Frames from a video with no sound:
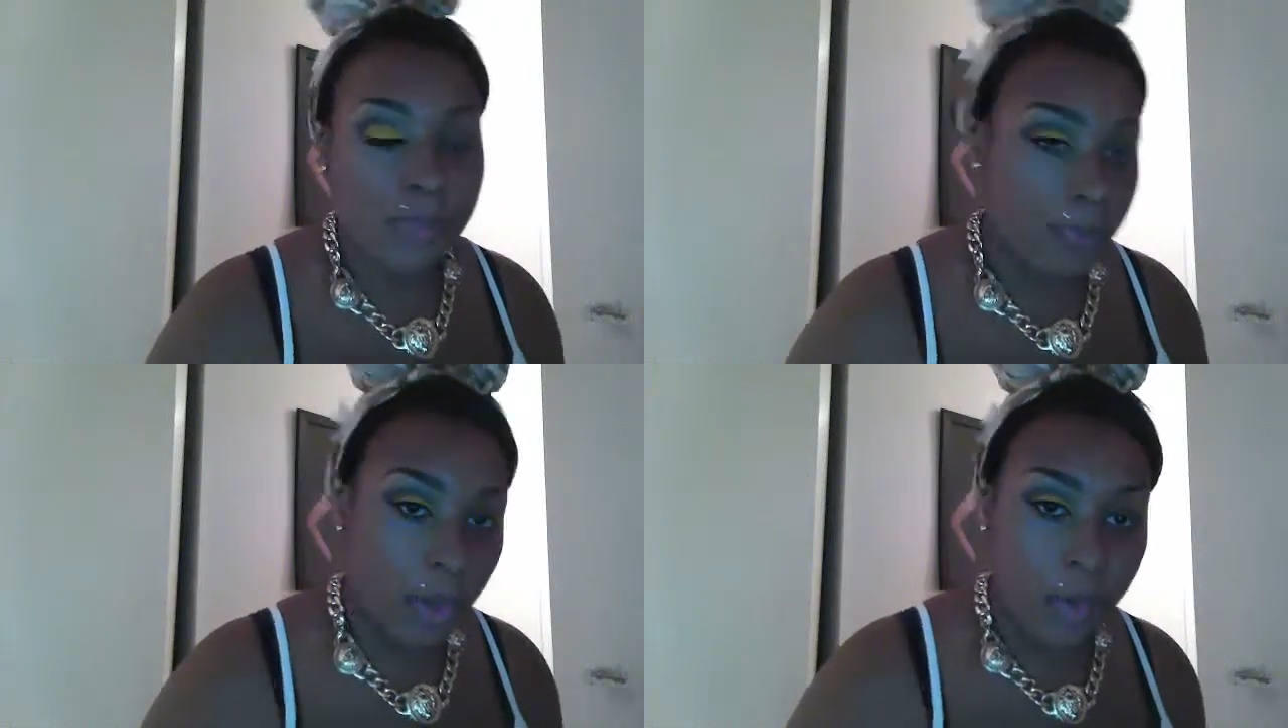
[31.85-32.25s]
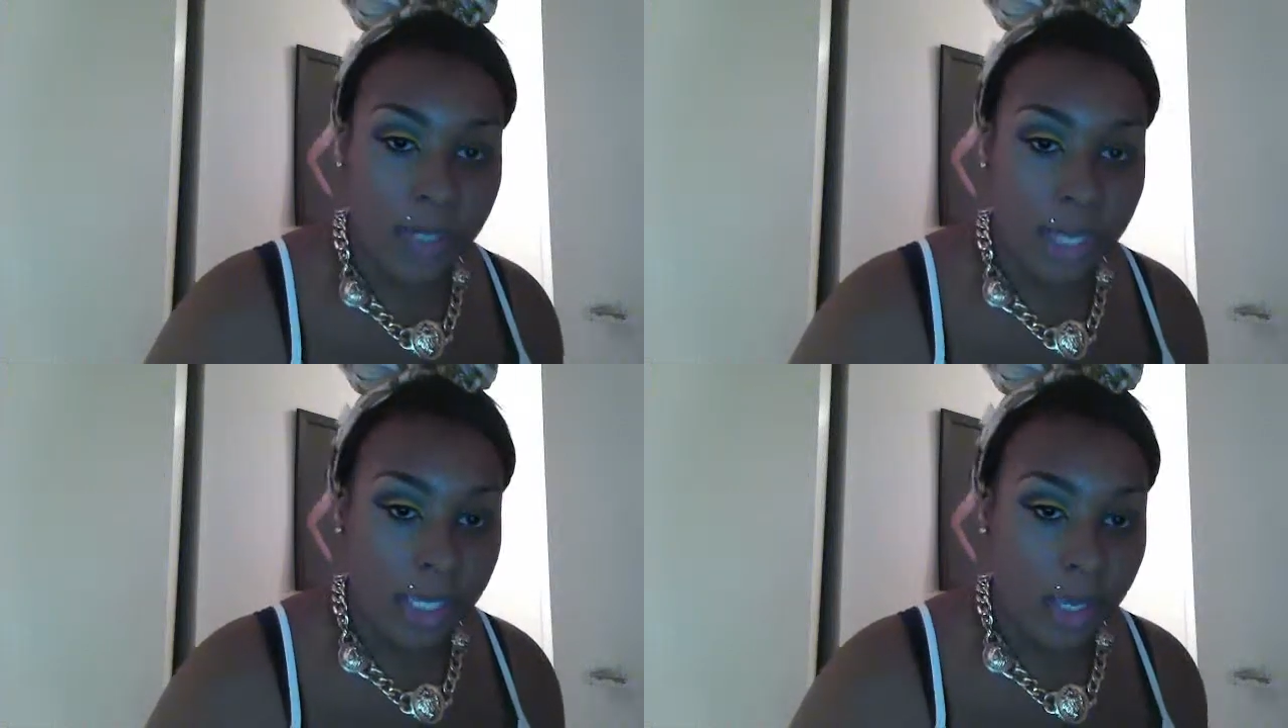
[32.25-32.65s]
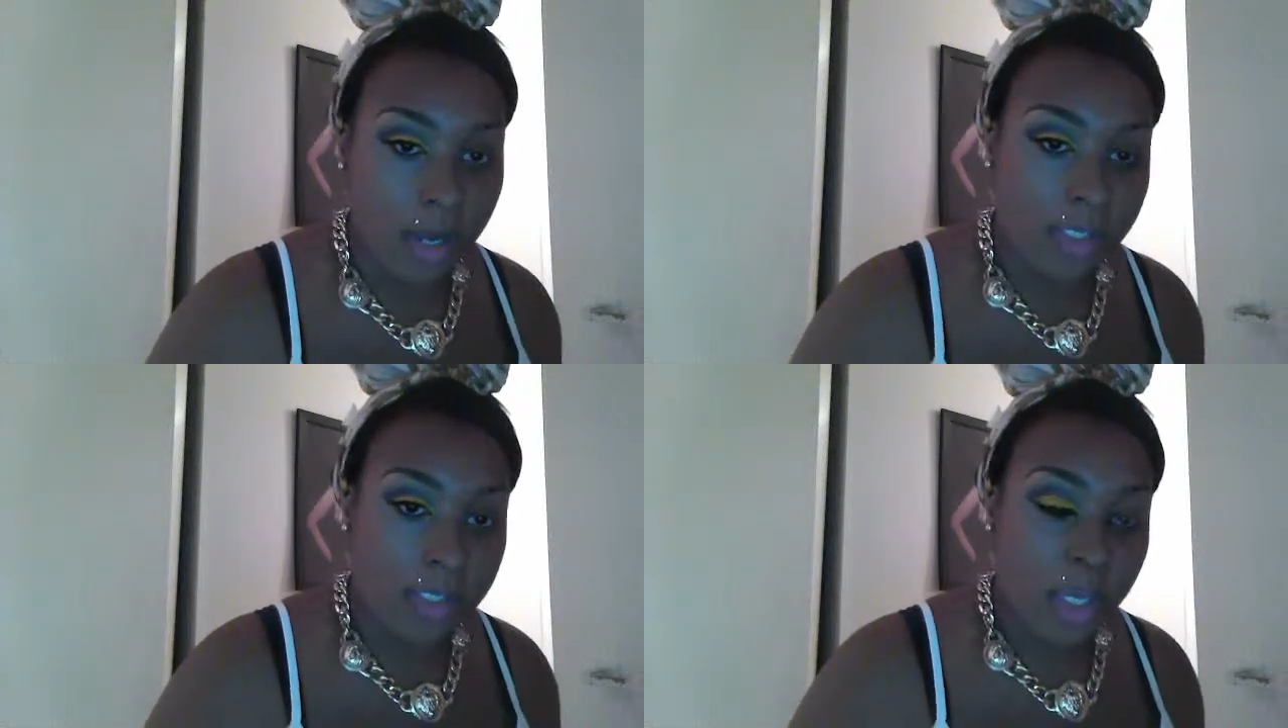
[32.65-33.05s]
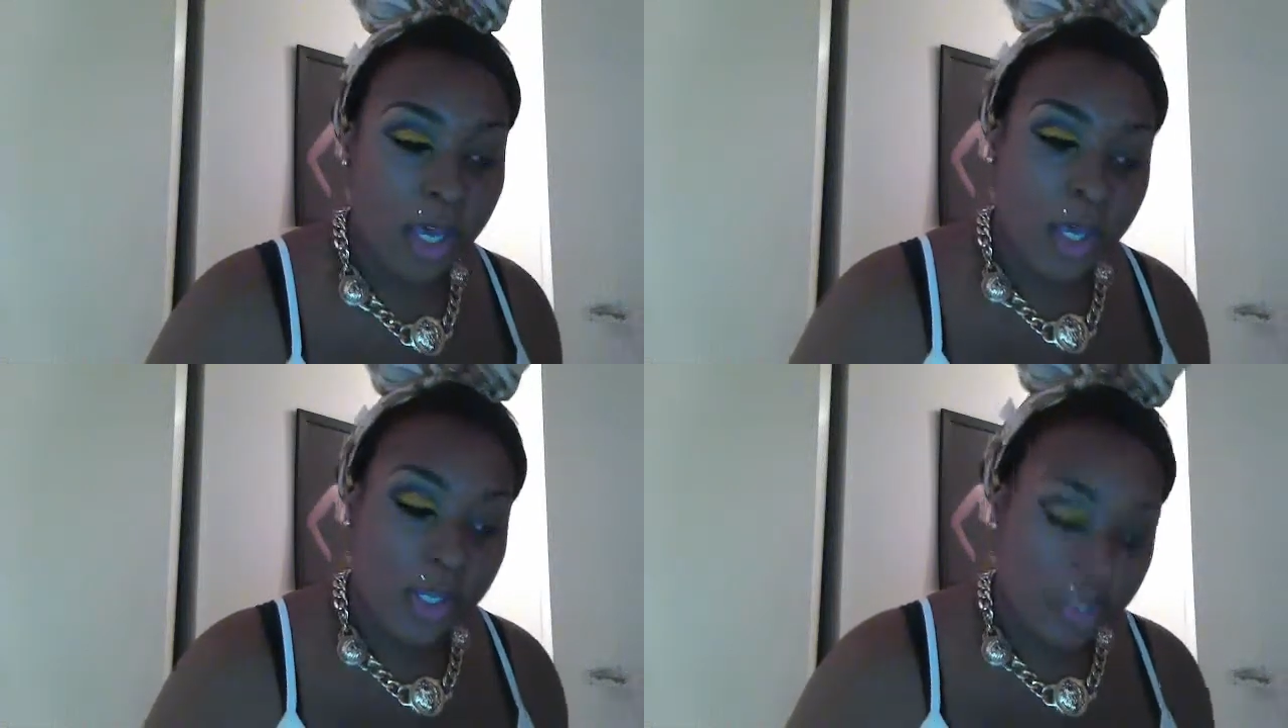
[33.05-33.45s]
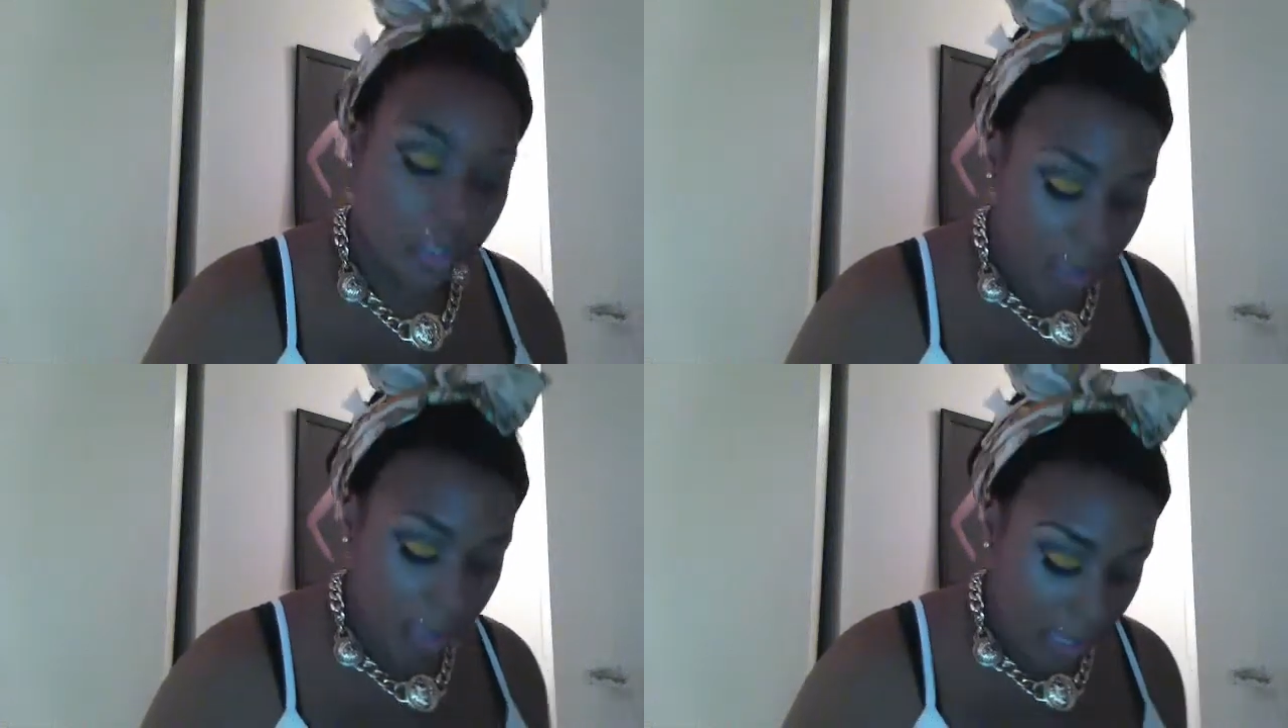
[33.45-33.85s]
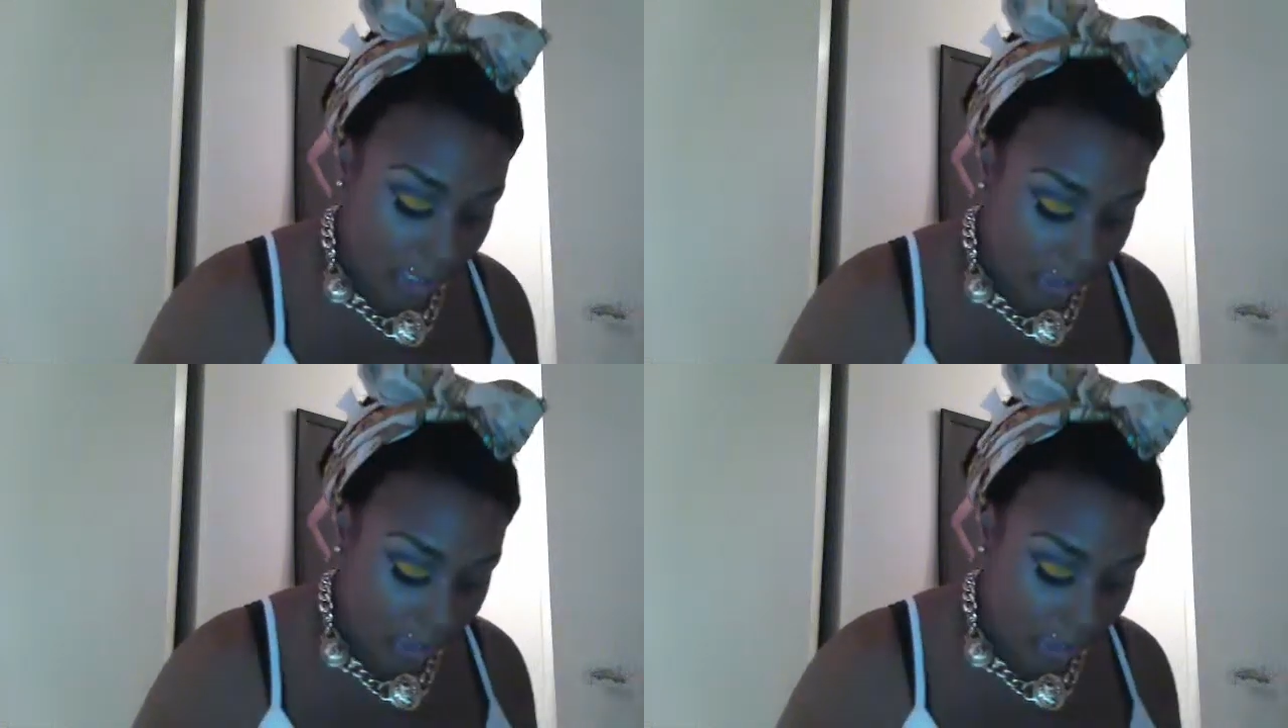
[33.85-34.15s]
the whole 9 yards. So nonetheless,